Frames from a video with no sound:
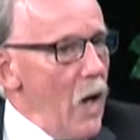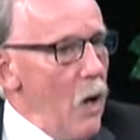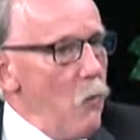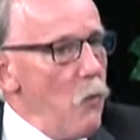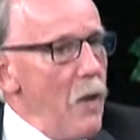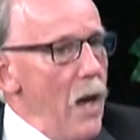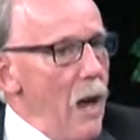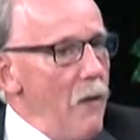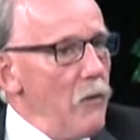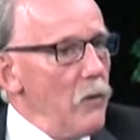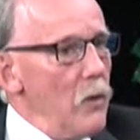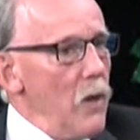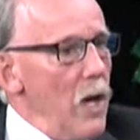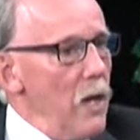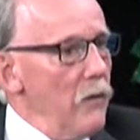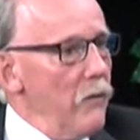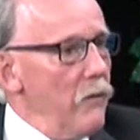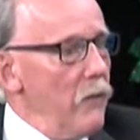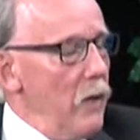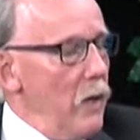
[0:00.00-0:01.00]
we have a
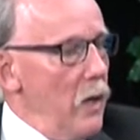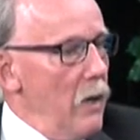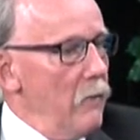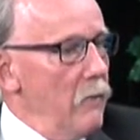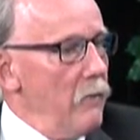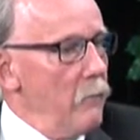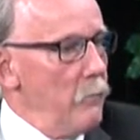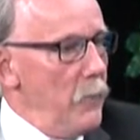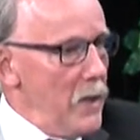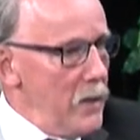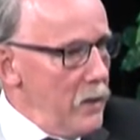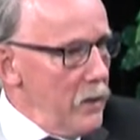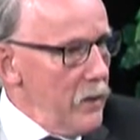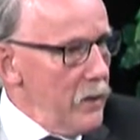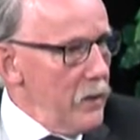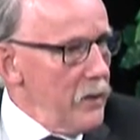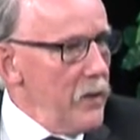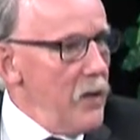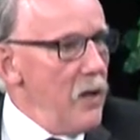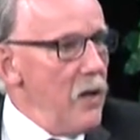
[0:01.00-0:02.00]
lot of
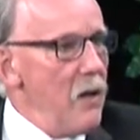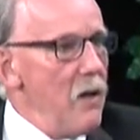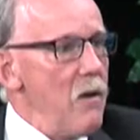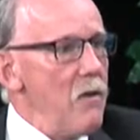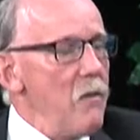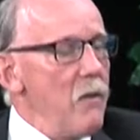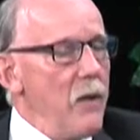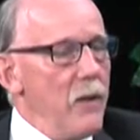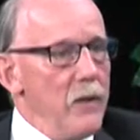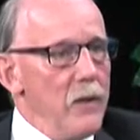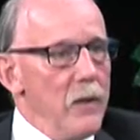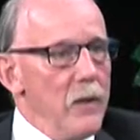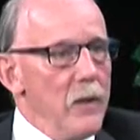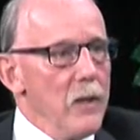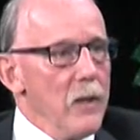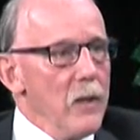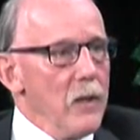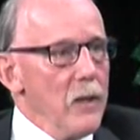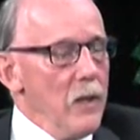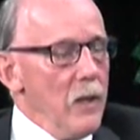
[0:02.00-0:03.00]
businesses here, and
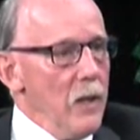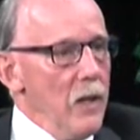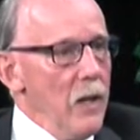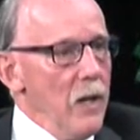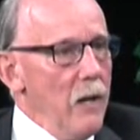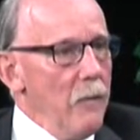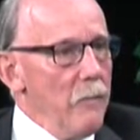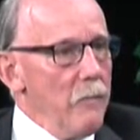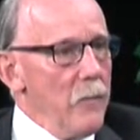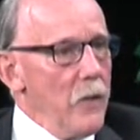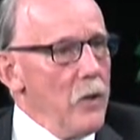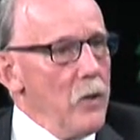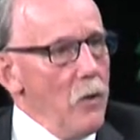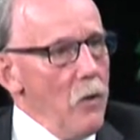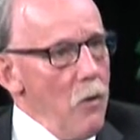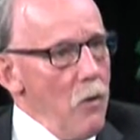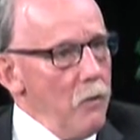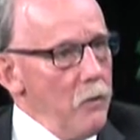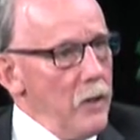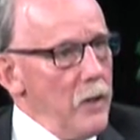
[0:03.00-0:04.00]

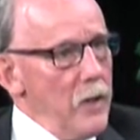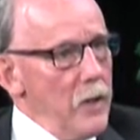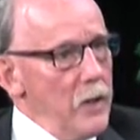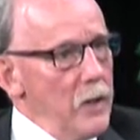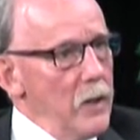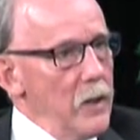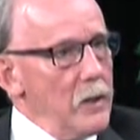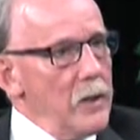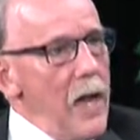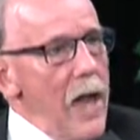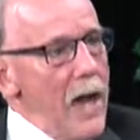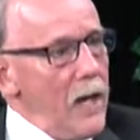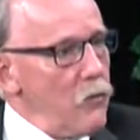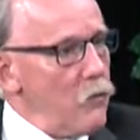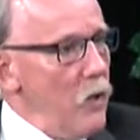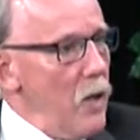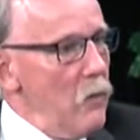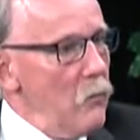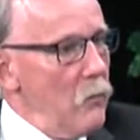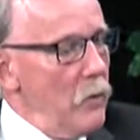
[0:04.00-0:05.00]
hopefully the
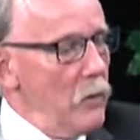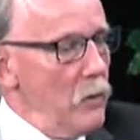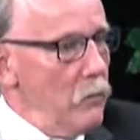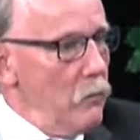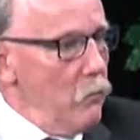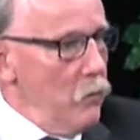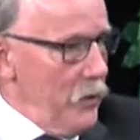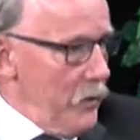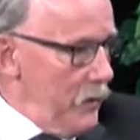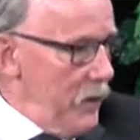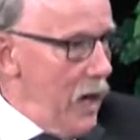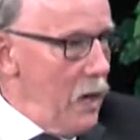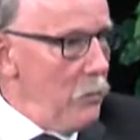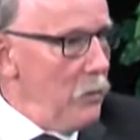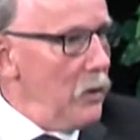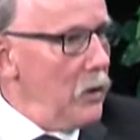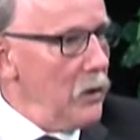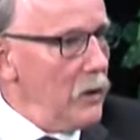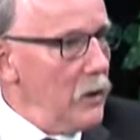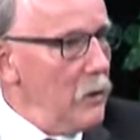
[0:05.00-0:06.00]
tax rate will
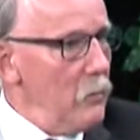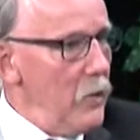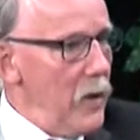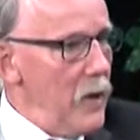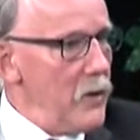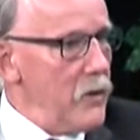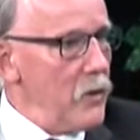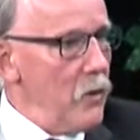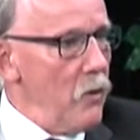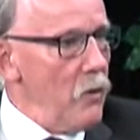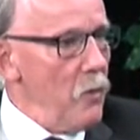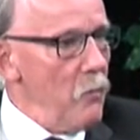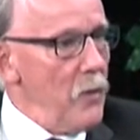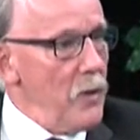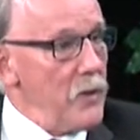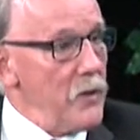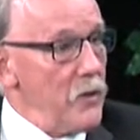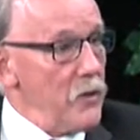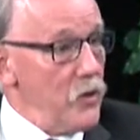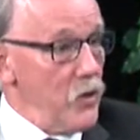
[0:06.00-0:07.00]
stable a little bit so that
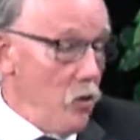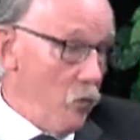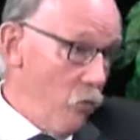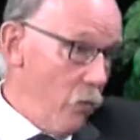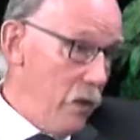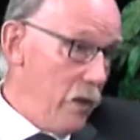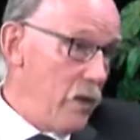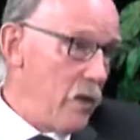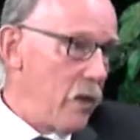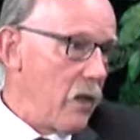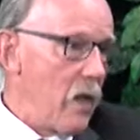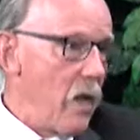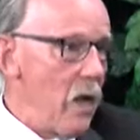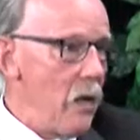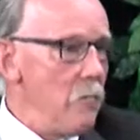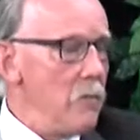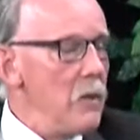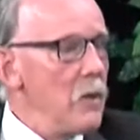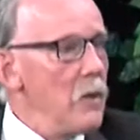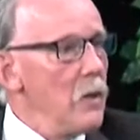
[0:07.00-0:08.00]
businesses are willing to
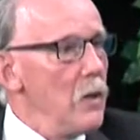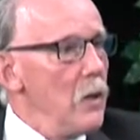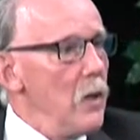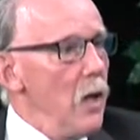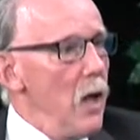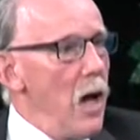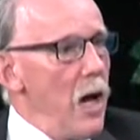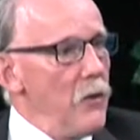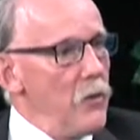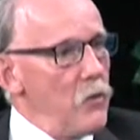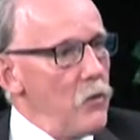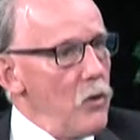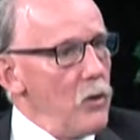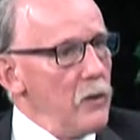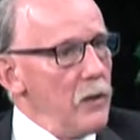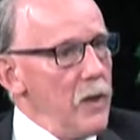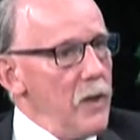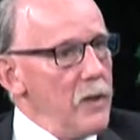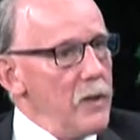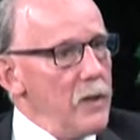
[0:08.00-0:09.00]
come. I
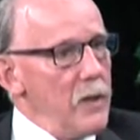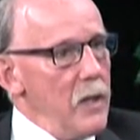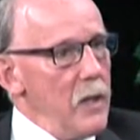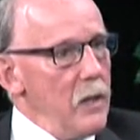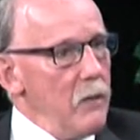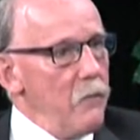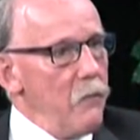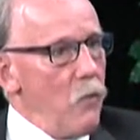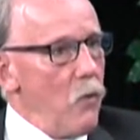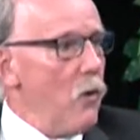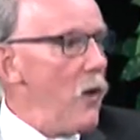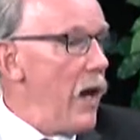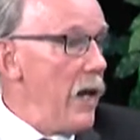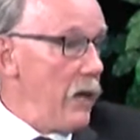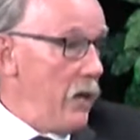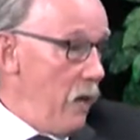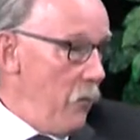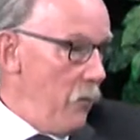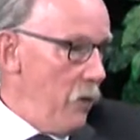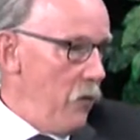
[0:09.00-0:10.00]
certainly see
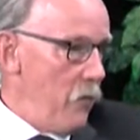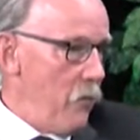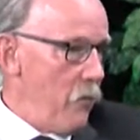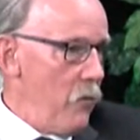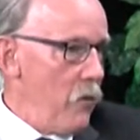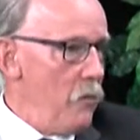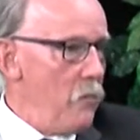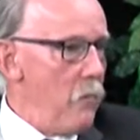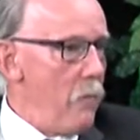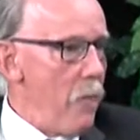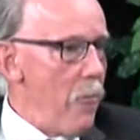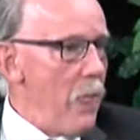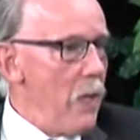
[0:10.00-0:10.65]
4A coming through.